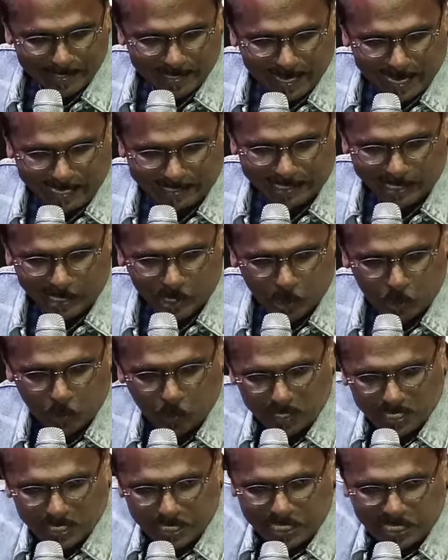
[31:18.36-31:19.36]
and you
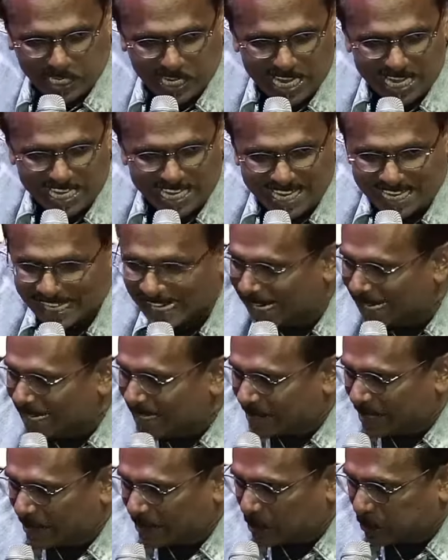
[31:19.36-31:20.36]
will see
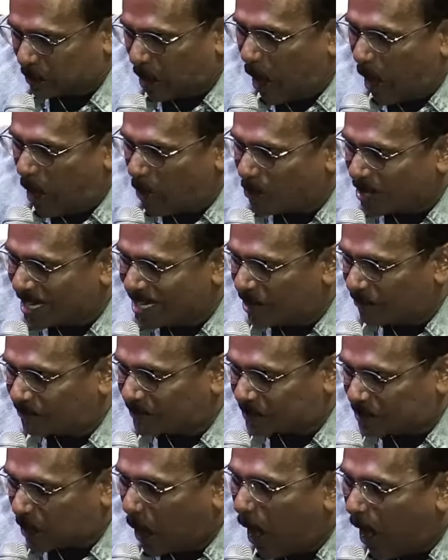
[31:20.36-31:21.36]
the glory
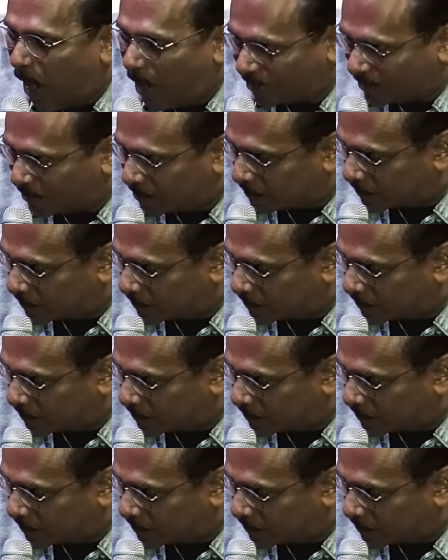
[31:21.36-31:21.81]
of God."